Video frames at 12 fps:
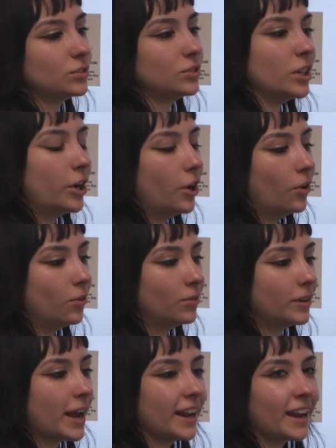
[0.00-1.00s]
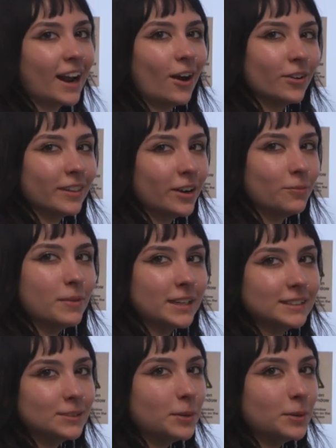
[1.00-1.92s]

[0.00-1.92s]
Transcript: you know, hanging out in their messy